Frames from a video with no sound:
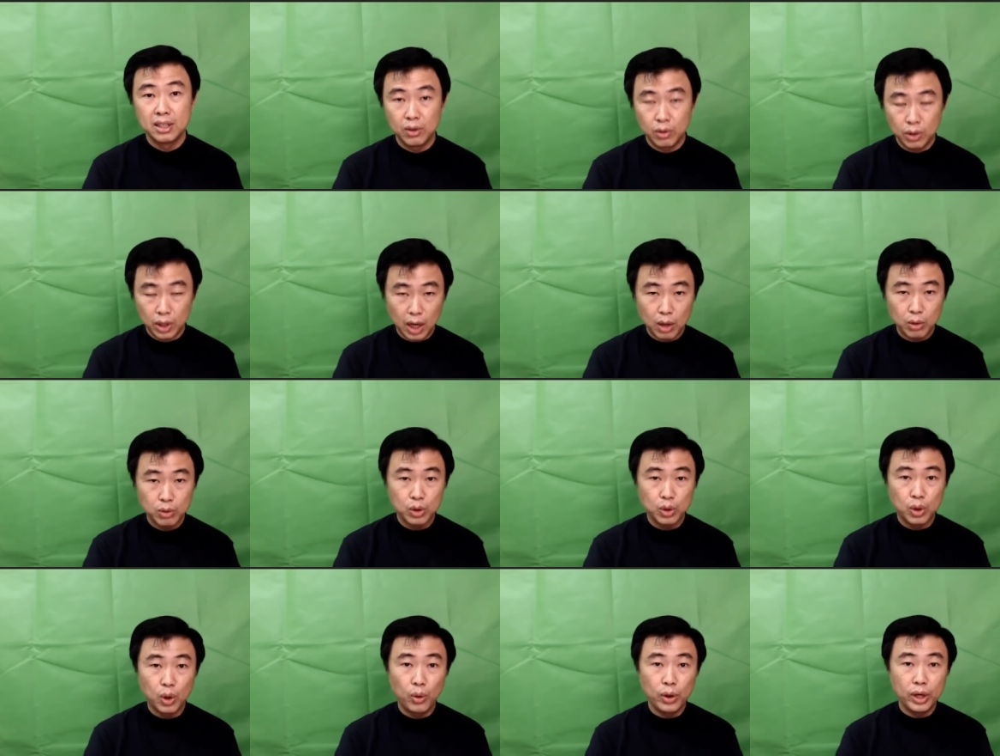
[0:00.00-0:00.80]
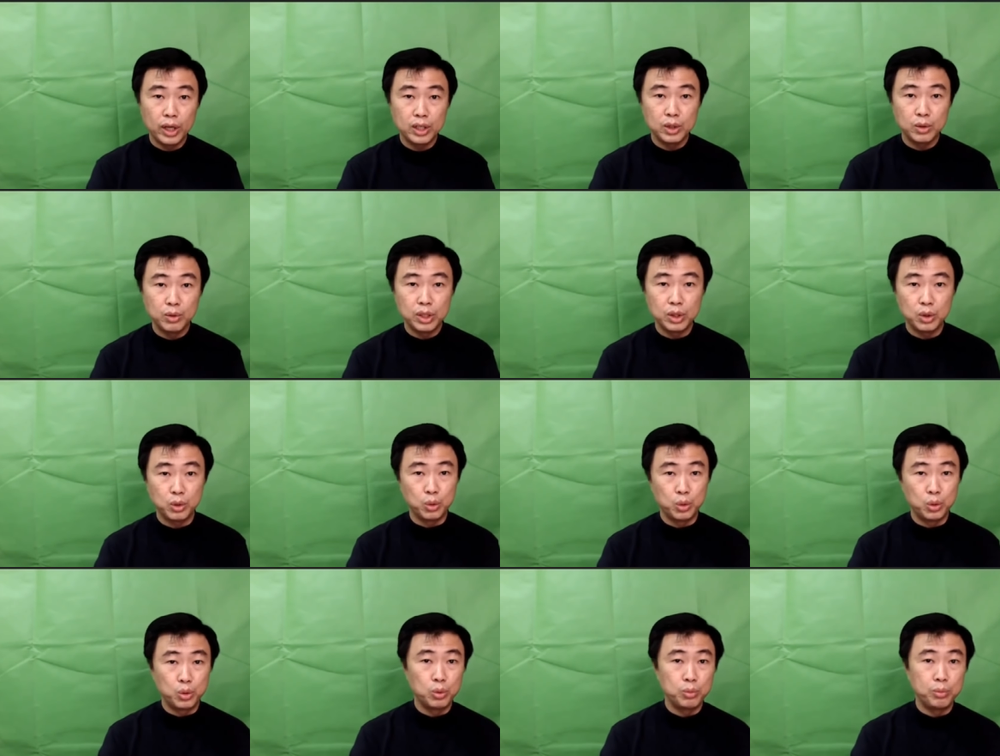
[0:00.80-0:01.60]
now you go in you need
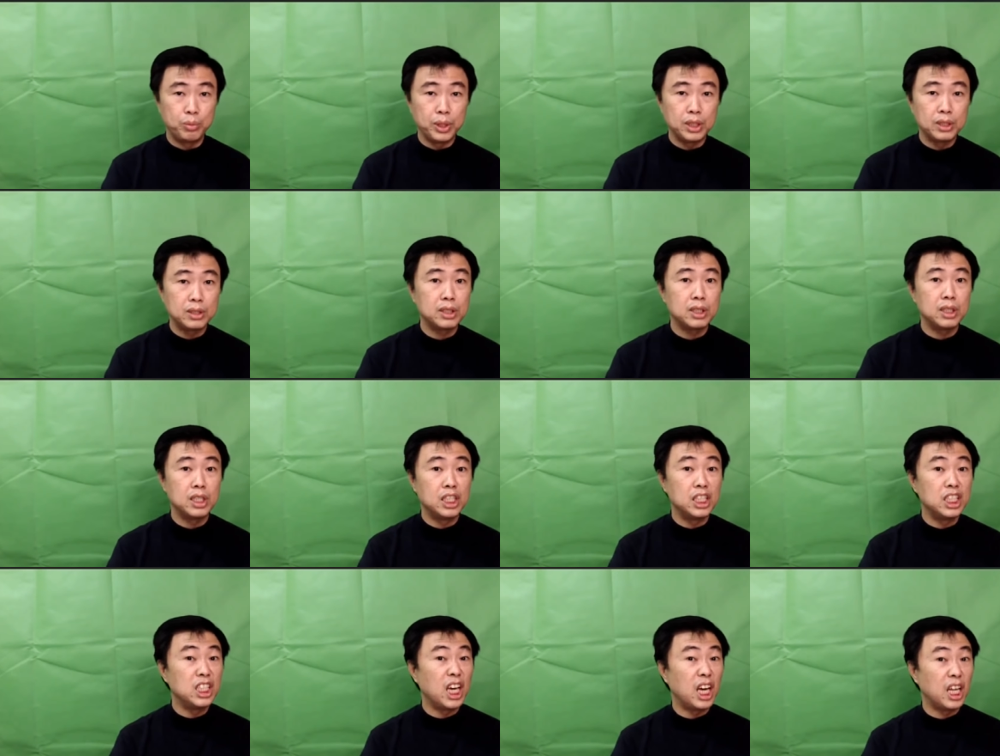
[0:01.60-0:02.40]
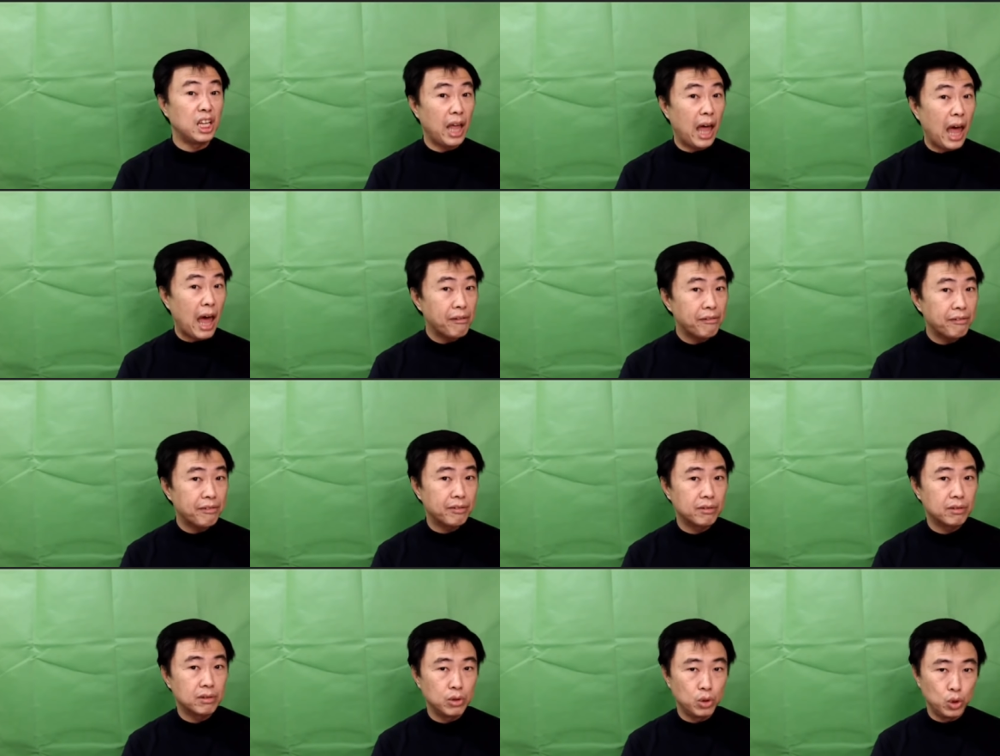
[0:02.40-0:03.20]
to do b c d and
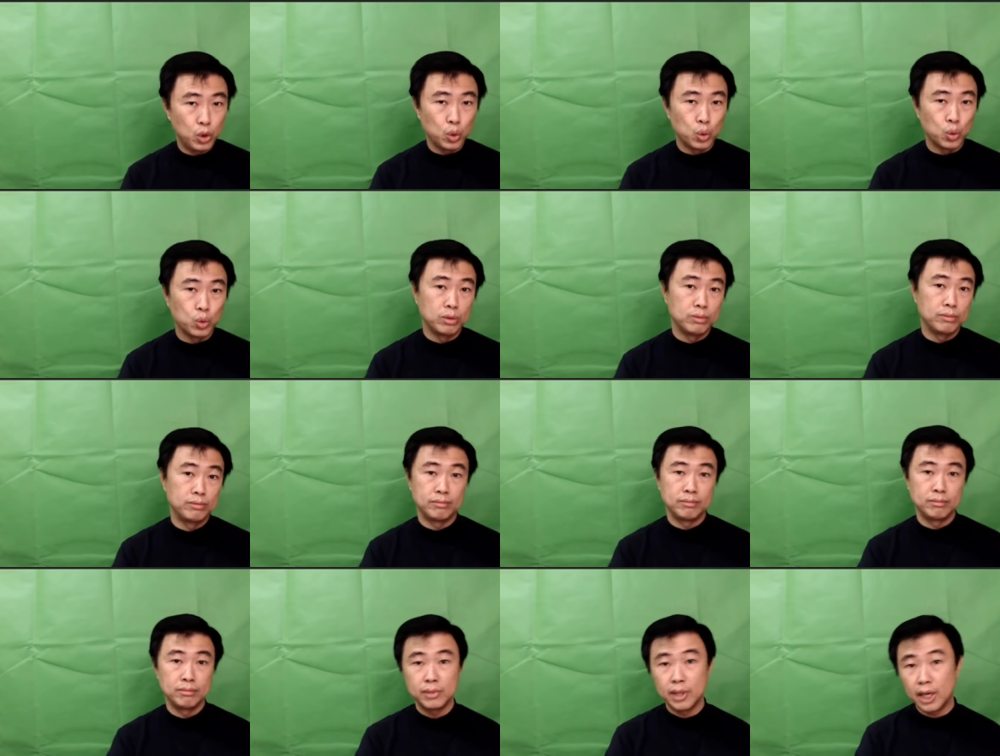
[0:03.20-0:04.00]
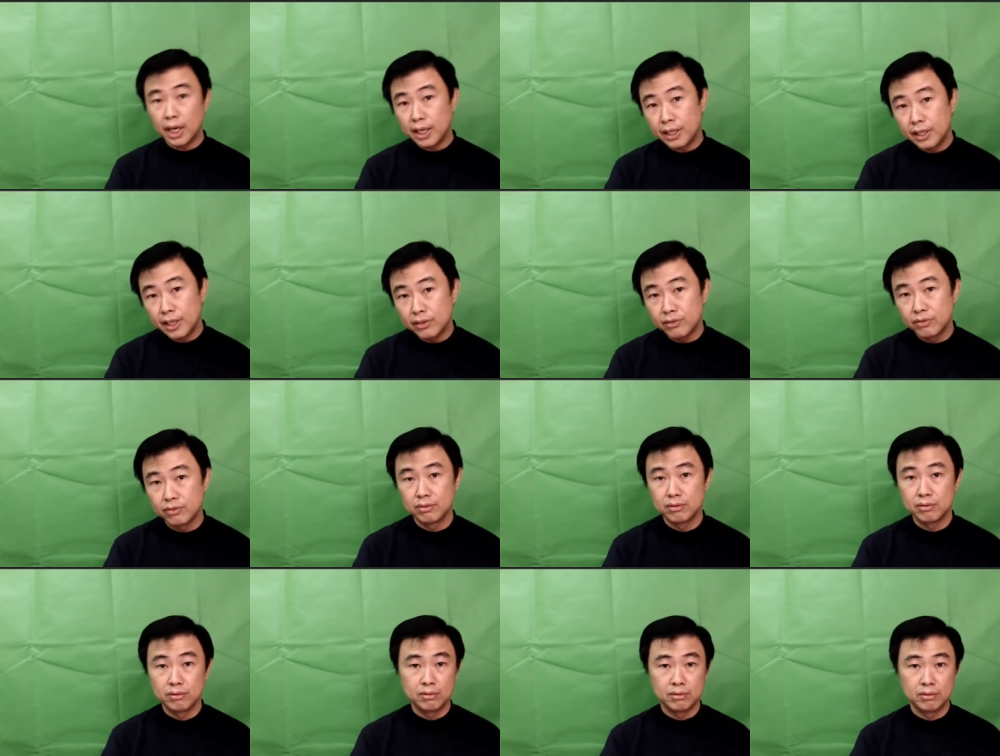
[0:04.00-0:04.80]
f do get it done
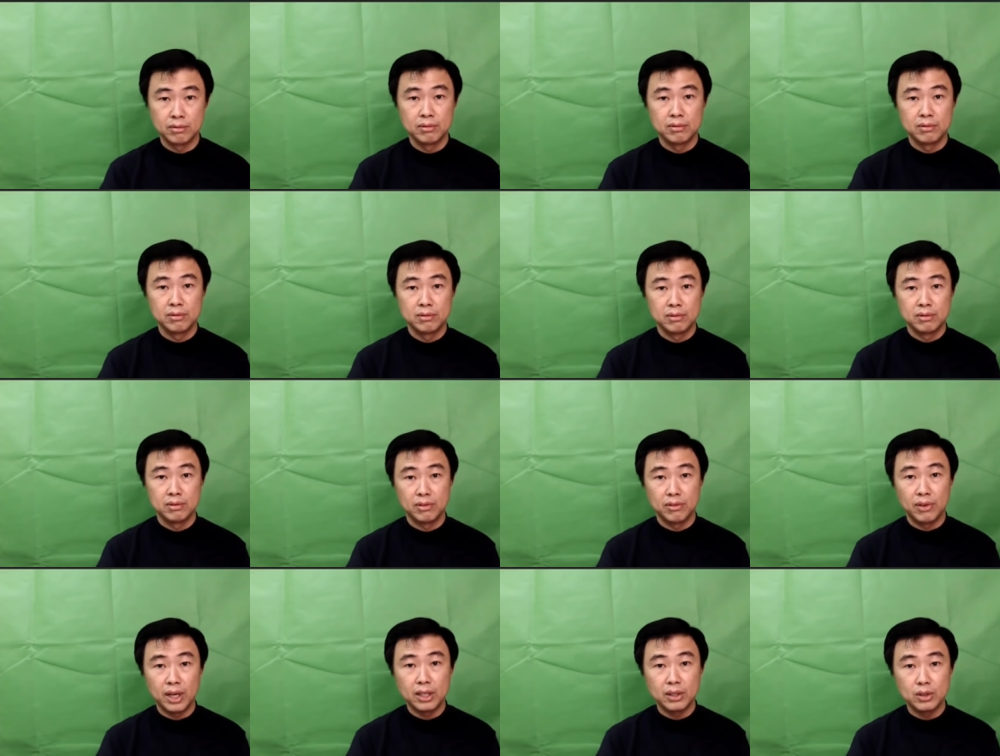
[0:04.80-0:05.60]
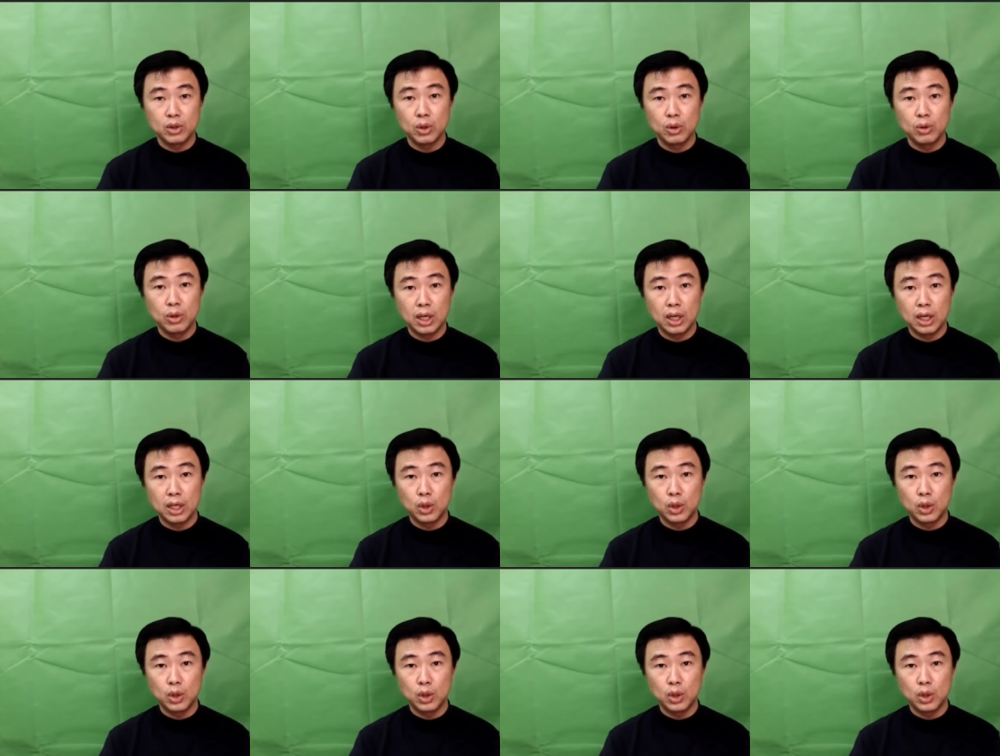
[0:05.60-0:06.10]
right so uh,